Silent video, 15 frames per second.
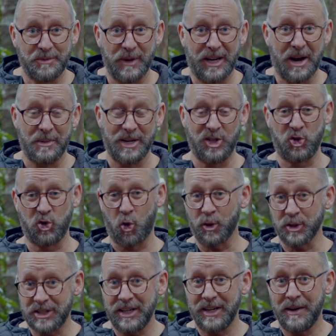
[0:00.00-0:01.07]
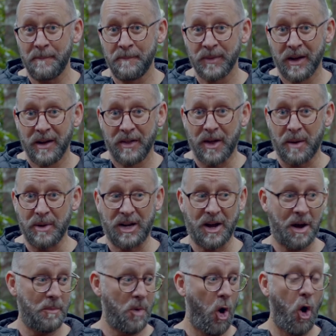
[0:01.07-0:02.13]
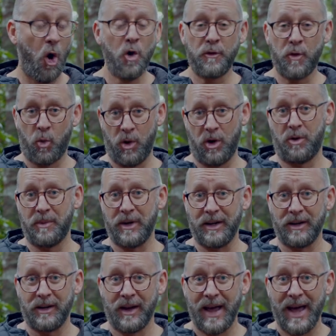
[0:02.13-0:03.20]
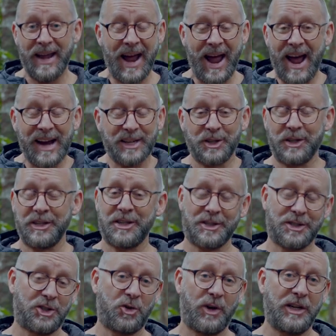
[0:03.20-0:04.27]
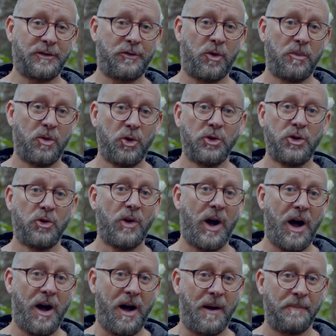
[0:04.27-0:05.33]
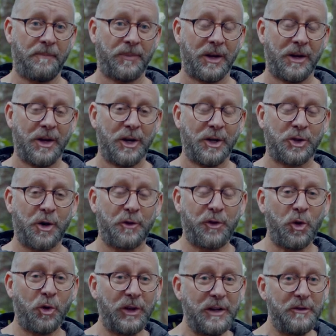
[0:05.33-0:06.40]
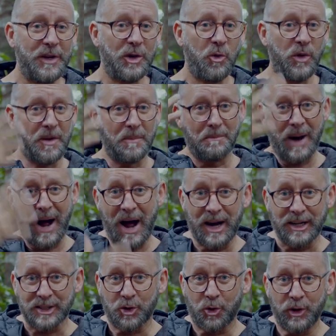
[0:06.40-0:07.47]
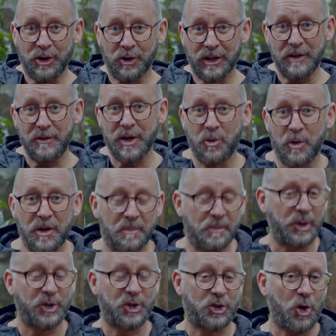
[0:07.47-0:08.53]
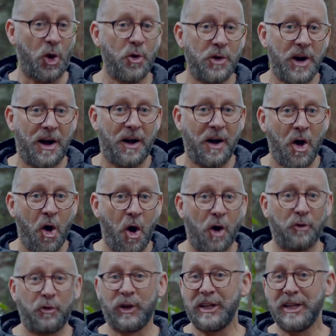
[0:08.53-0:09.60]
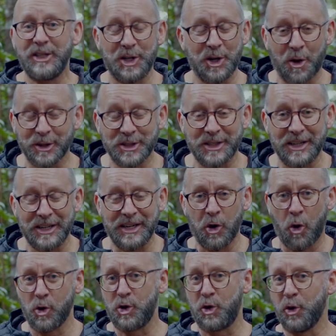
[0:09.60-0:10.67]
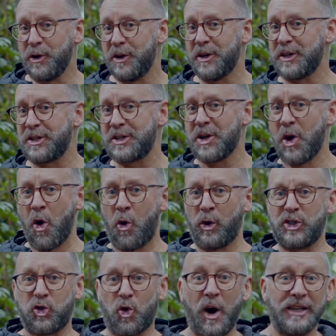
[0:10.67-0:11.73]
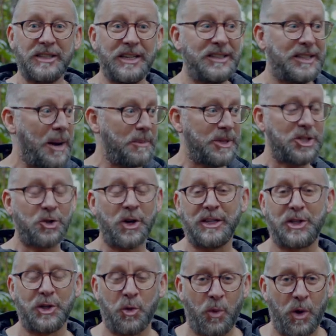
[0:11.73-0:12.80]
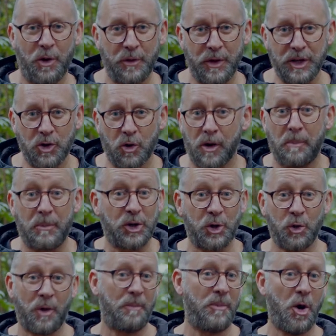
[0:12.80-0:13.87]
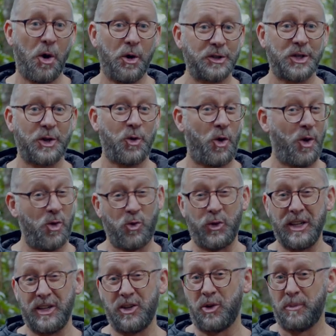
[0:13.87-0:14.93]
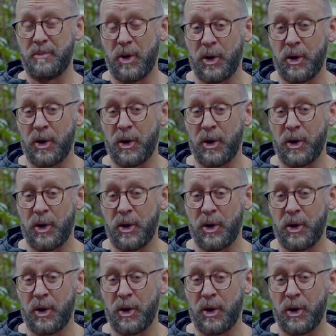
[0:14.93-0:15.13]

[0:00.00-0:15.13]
become exhausting, they become overwhelming, and it actually doesn't transform who you are. So if you're living with a mask, or you're living with a persona of religiosity or goodness, or trying to demonstrate to the world that you're a pure person or a really good